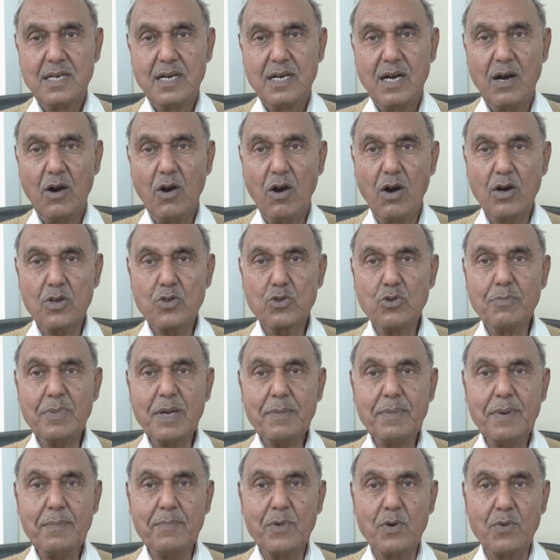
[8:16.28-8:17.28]
or you may
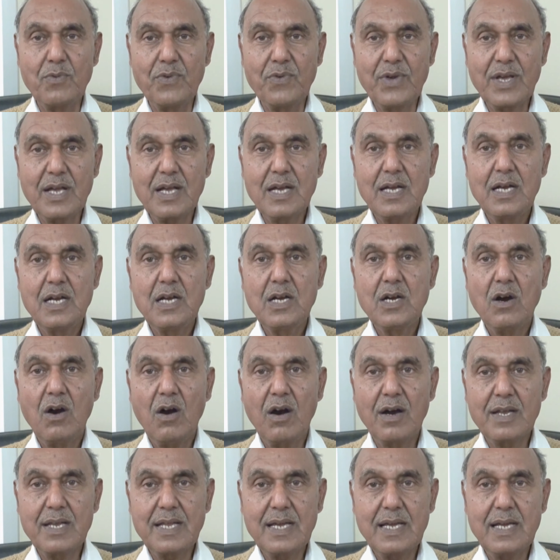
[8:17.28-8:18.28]
be moving
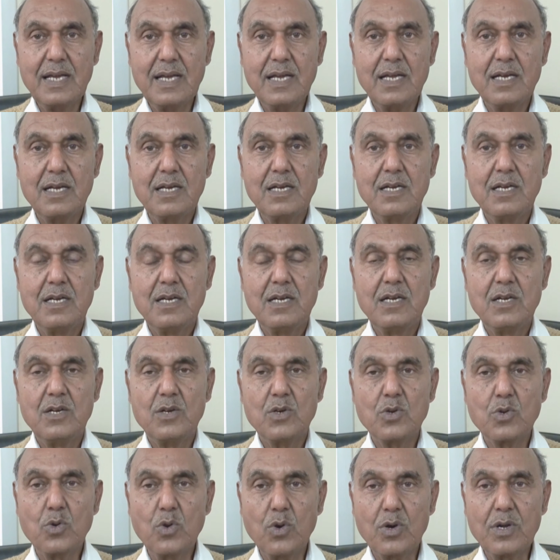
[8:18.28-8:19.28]
on a
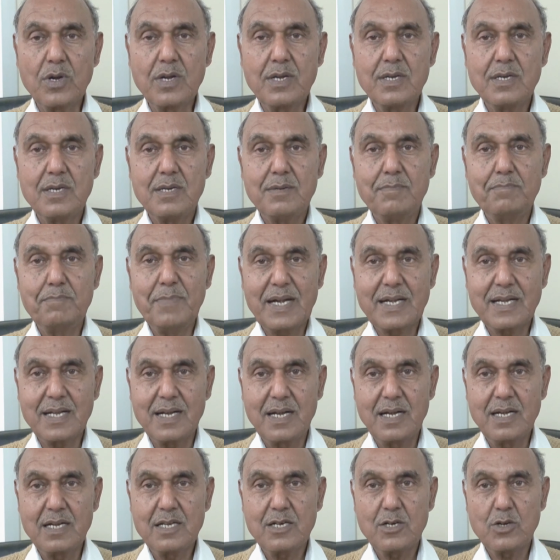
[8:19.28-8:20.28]
good
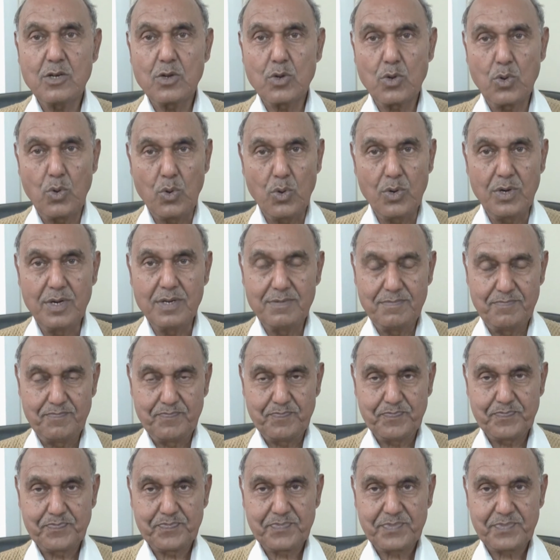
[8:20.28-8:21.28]
metal road.
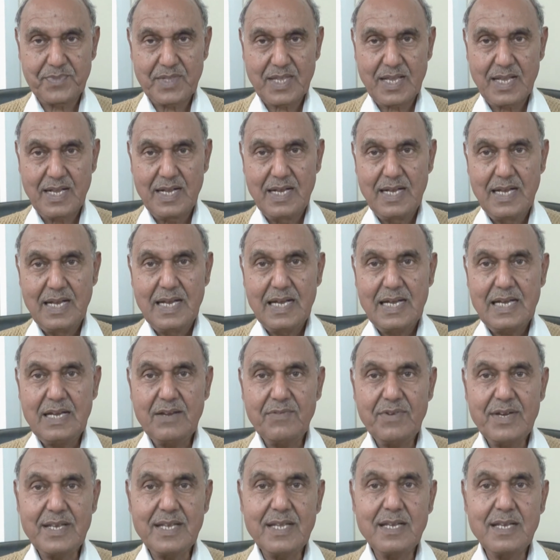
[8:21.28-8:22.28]

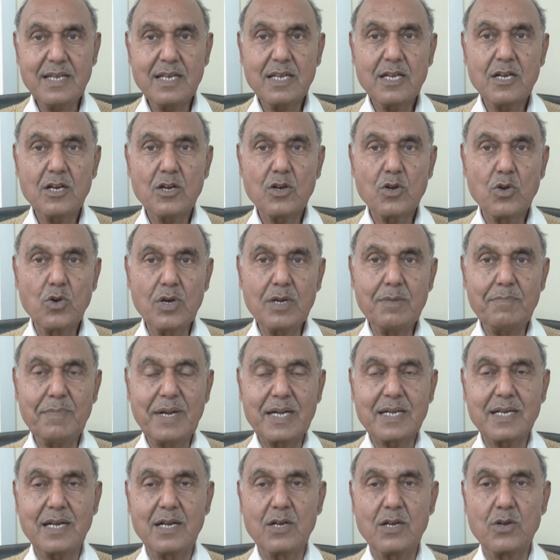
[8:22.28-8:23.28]
Even in good
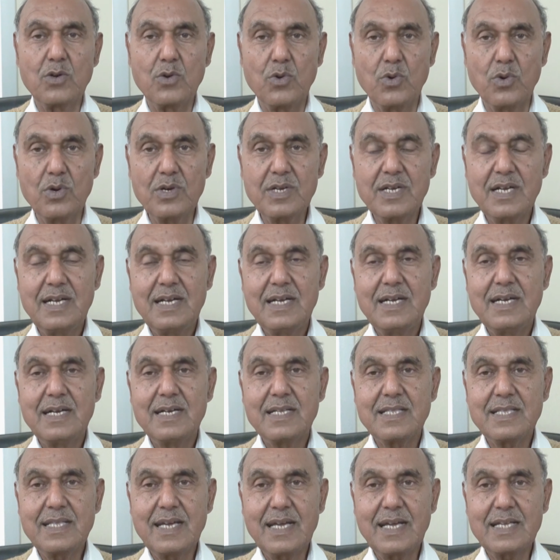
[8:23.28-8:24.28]
metal road,
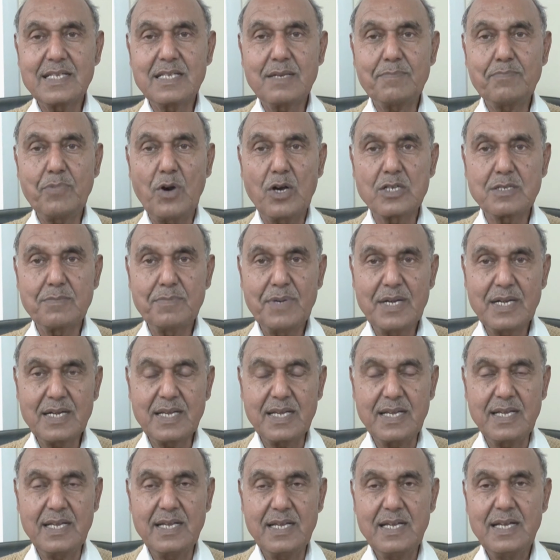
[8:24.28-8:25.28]
there is a
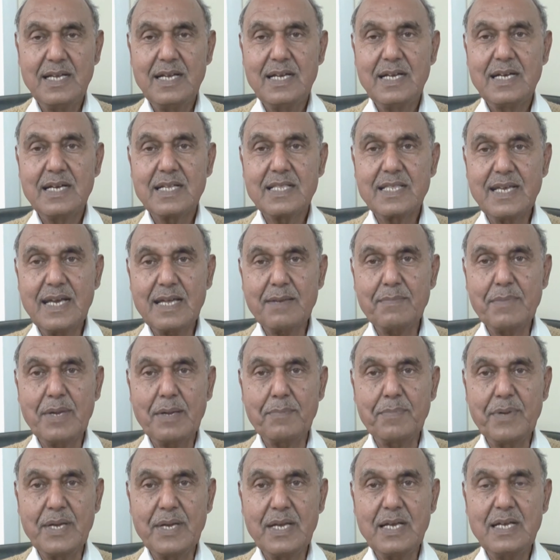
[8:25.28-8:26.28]
possibility there may
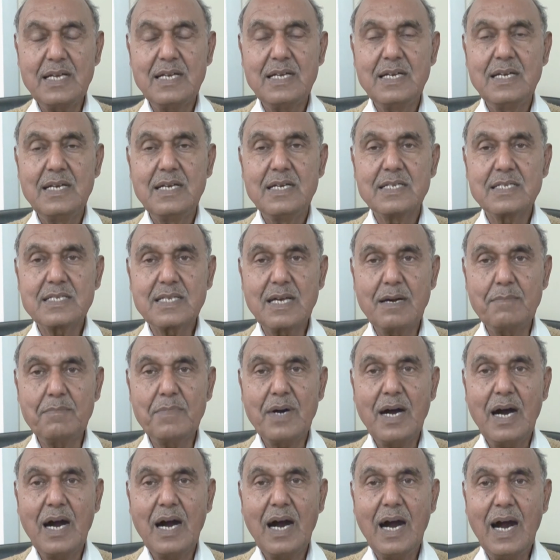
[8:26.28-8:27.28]
be
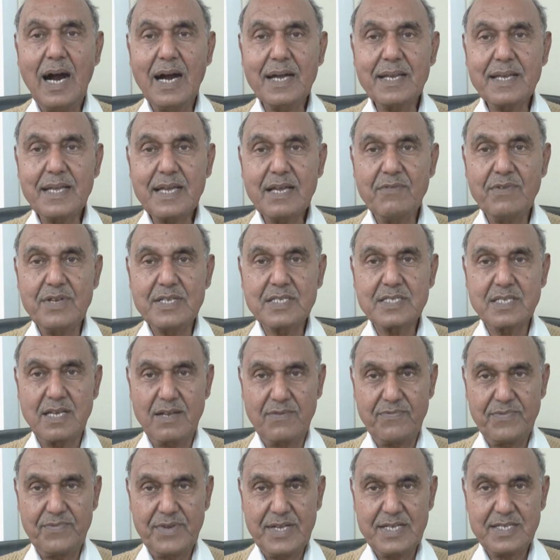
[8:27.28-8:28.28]
some uneven
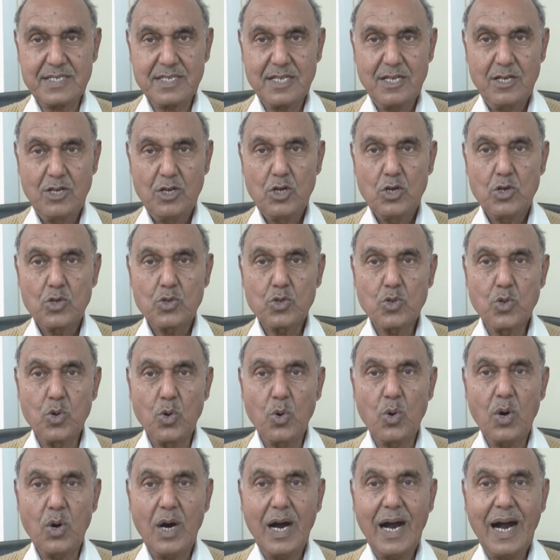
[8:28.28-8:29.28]
surface,
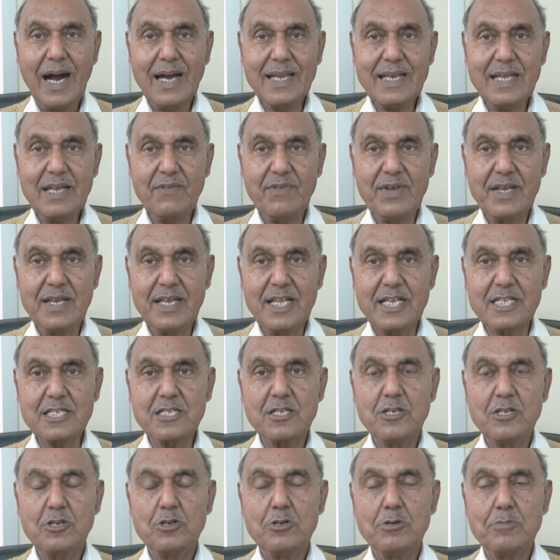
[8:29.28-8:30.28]
though unevenness
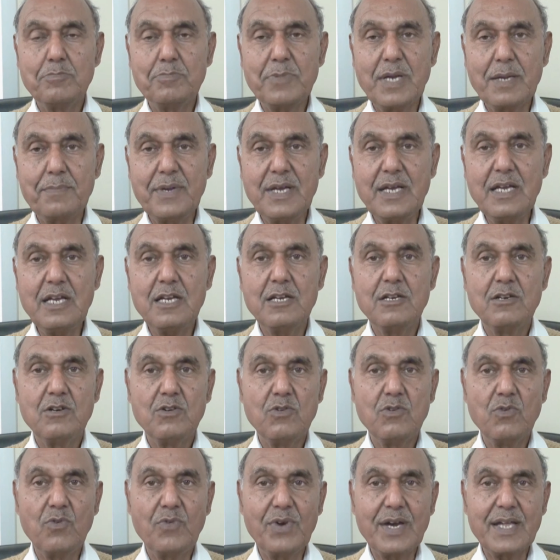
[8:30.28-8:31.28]
may be
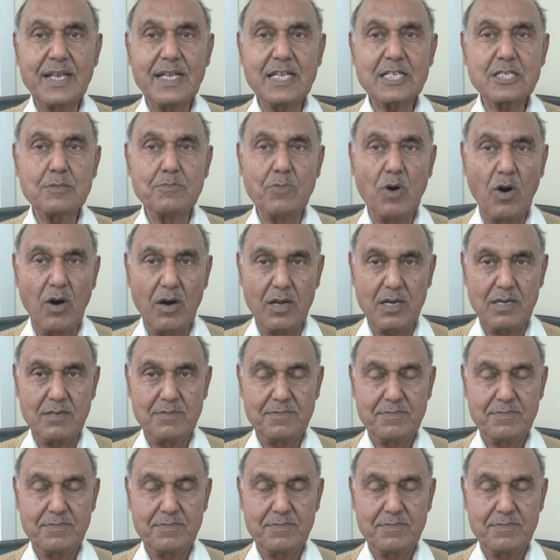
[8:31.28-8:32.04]
very small.